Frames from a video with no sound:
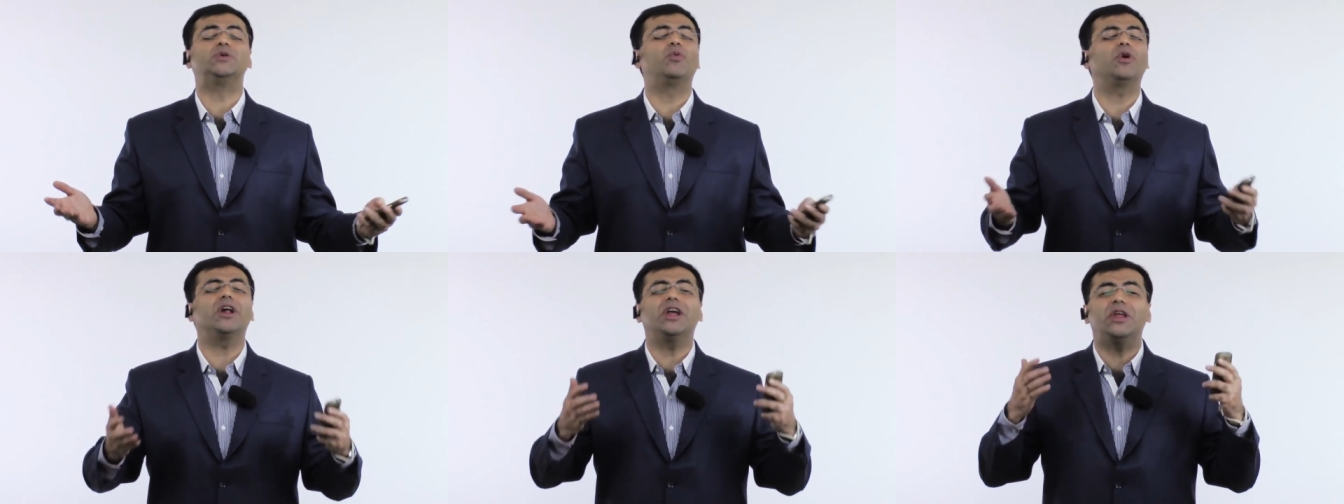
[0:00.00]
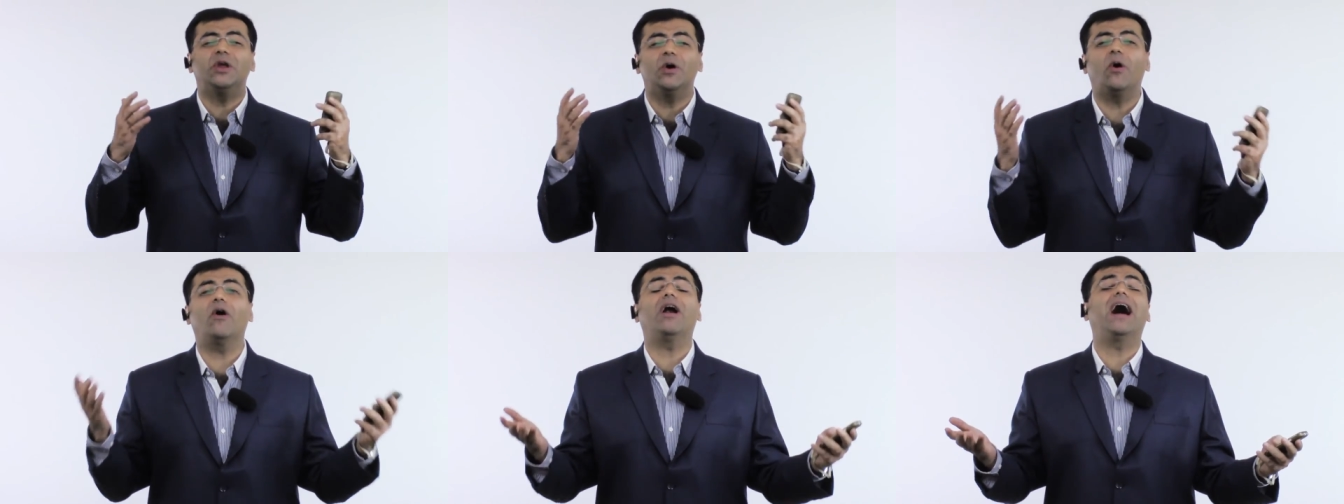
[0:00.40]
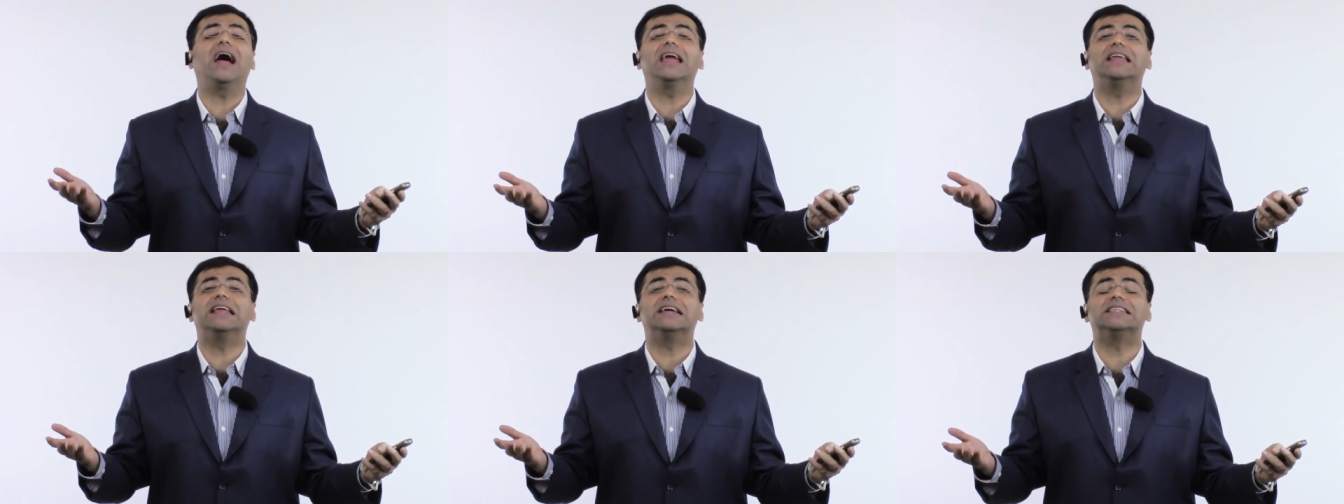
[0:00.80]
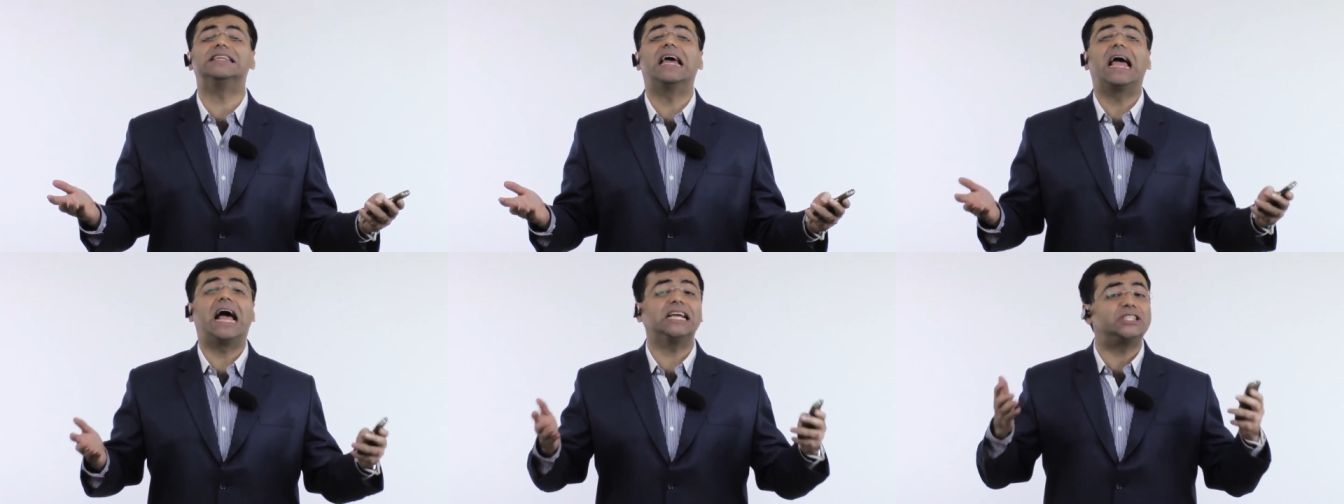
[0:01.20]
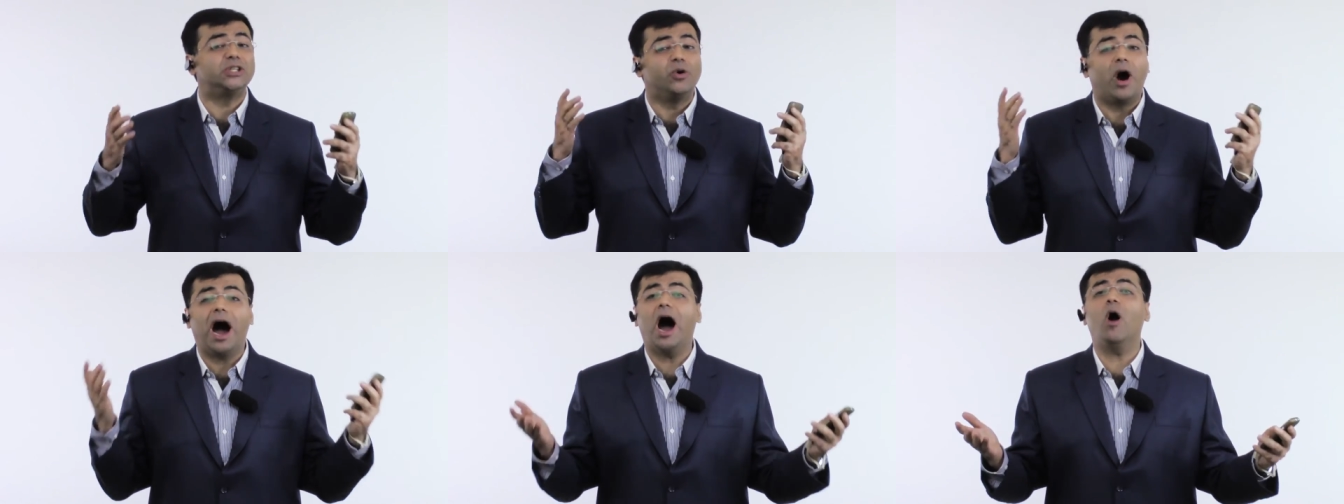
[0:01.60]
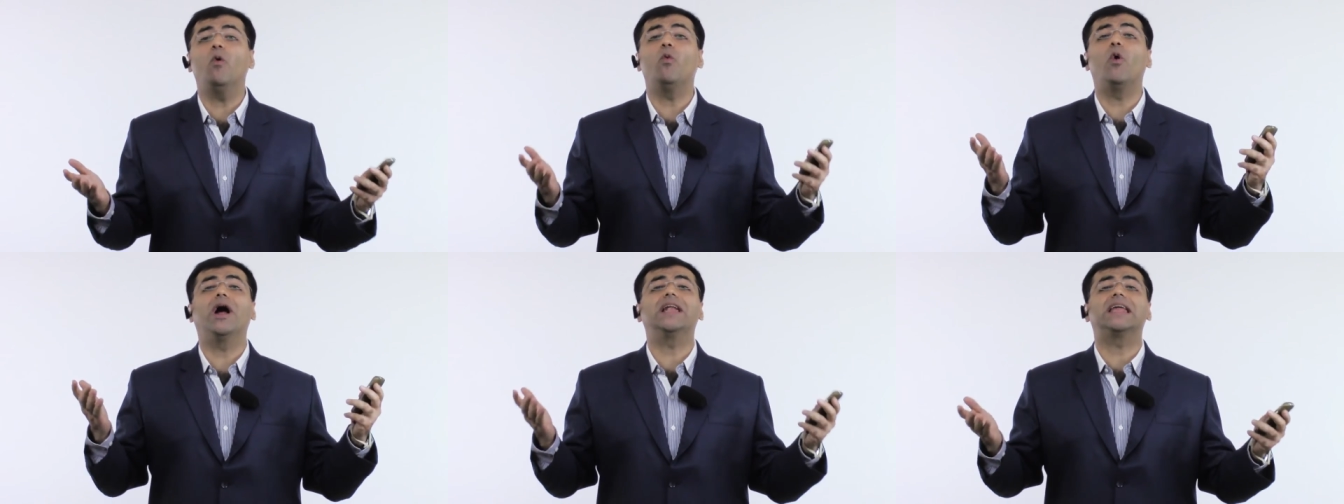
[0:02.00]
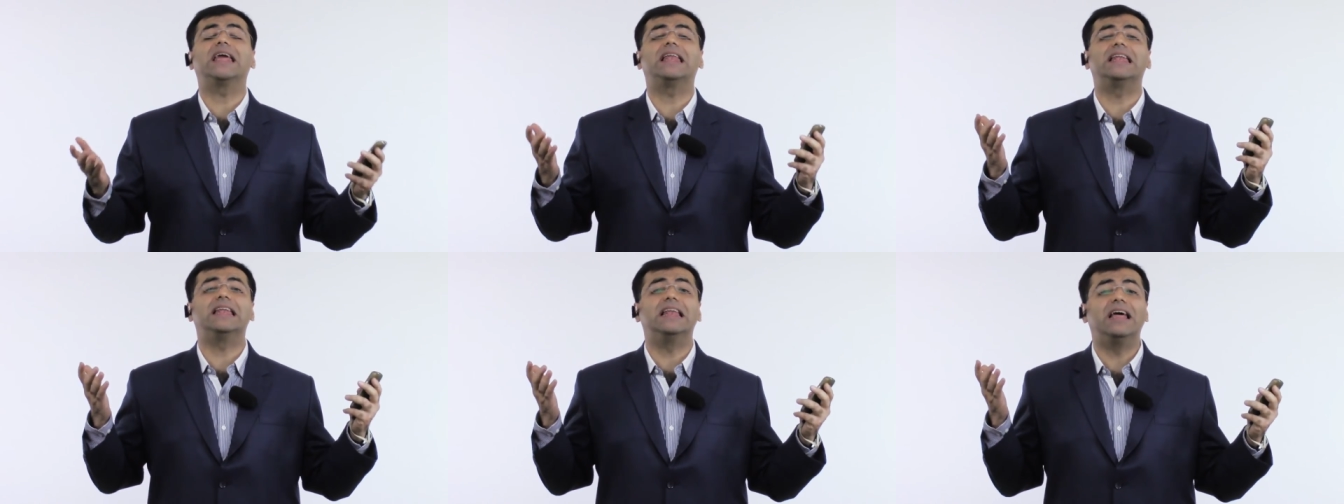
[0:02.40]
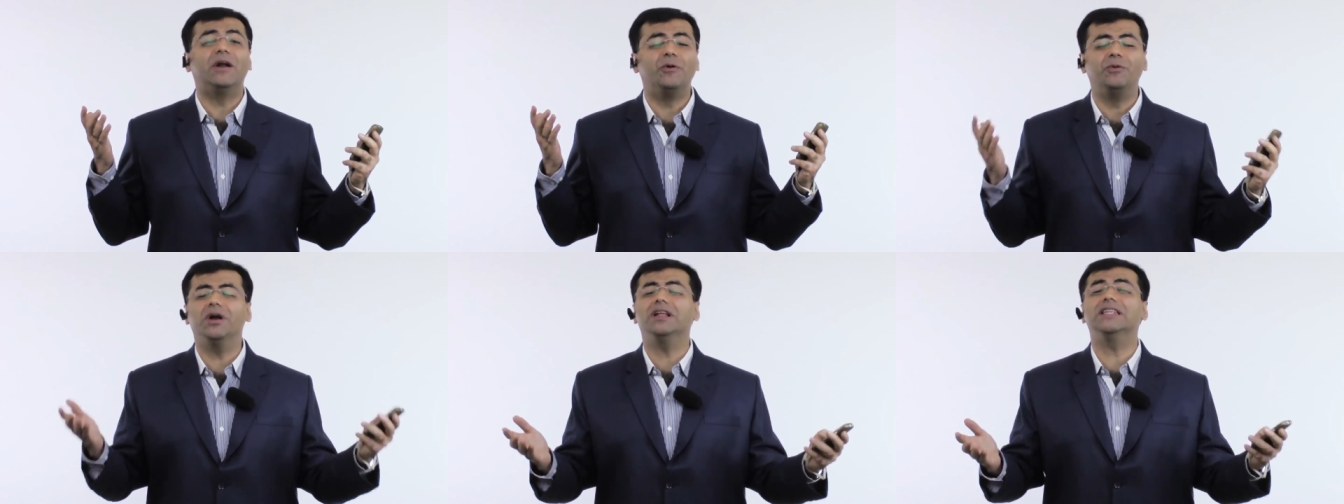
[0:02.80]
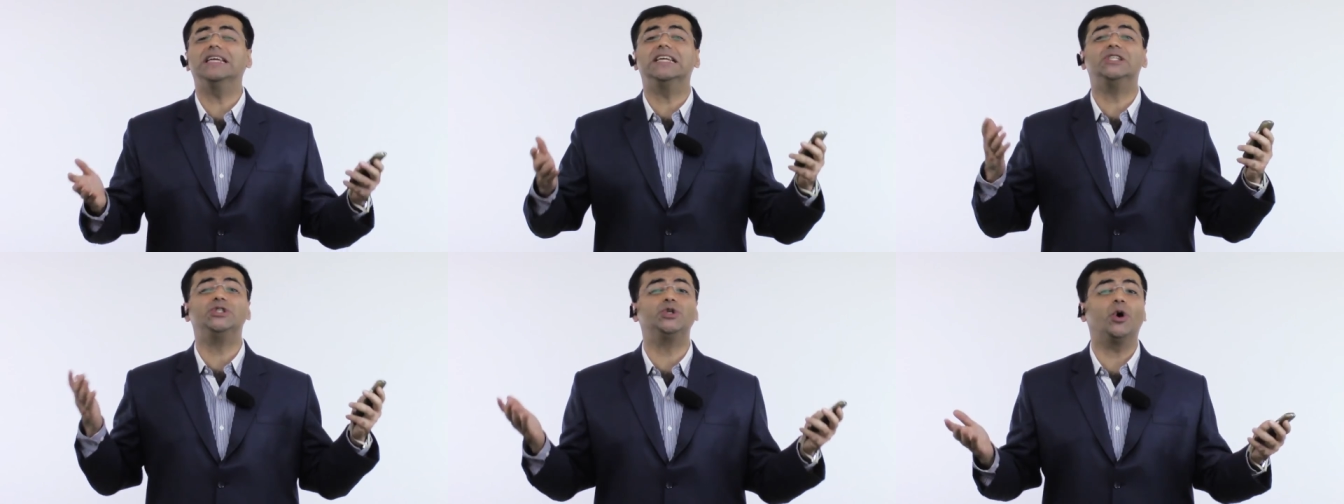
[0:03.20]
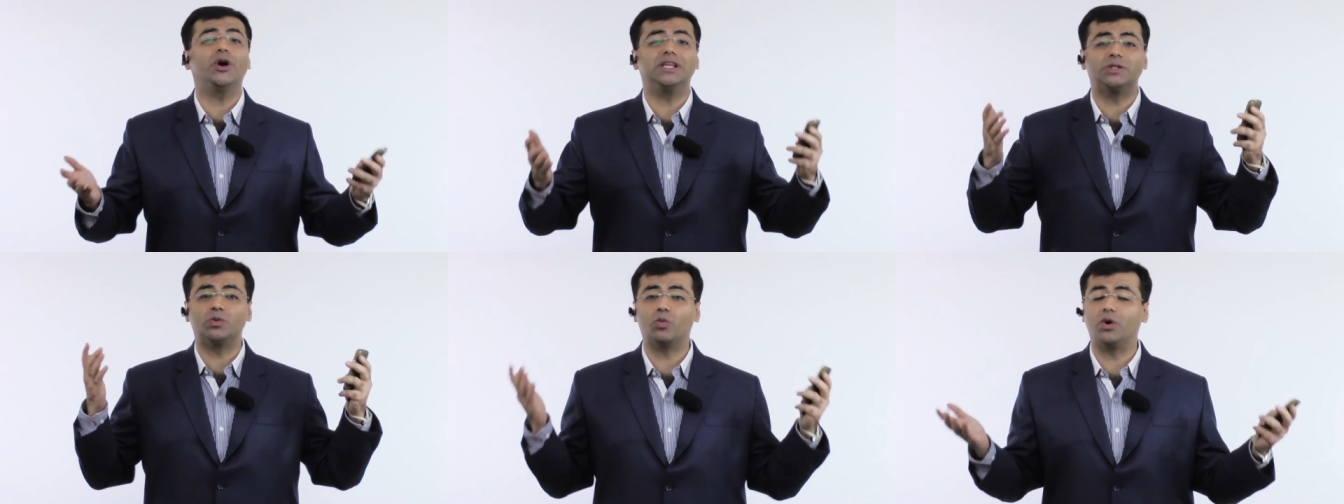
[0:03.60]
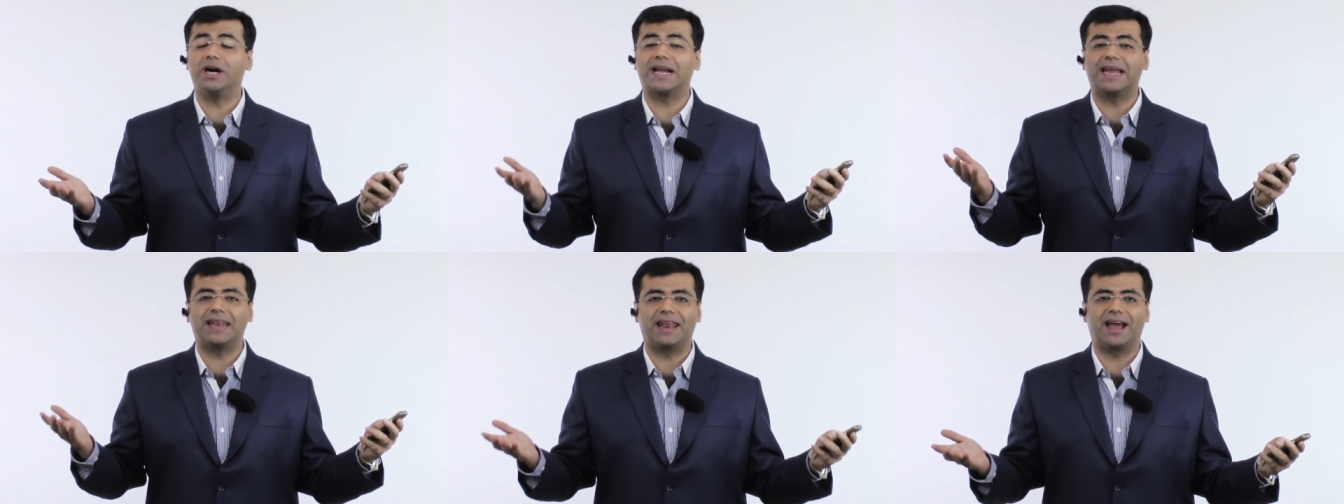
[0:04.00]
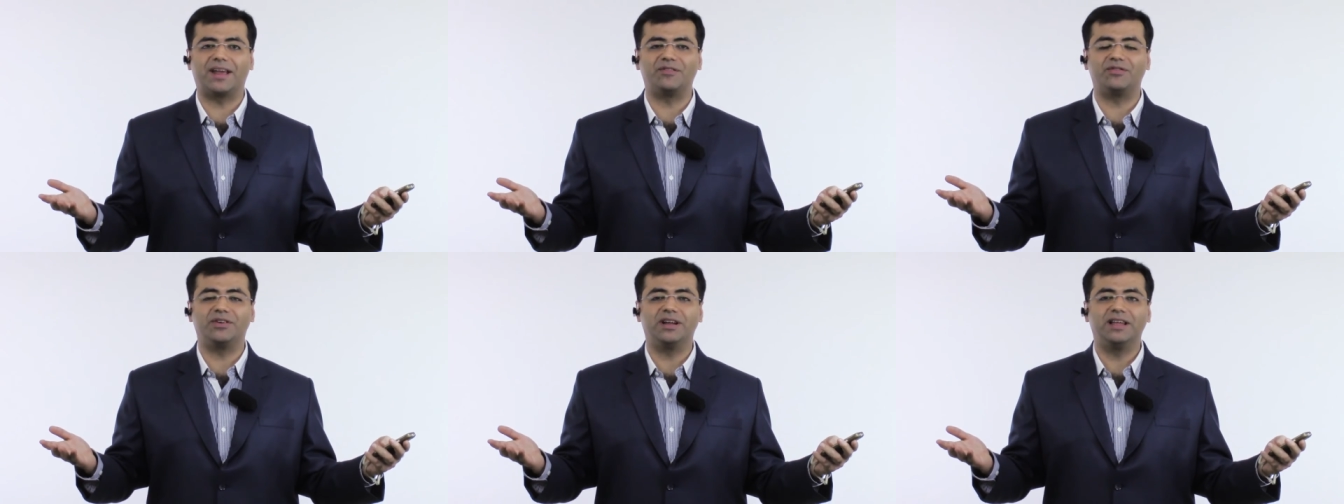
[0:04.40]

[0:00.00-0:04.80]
What are your ideas as to how one can really enjoy his work and life?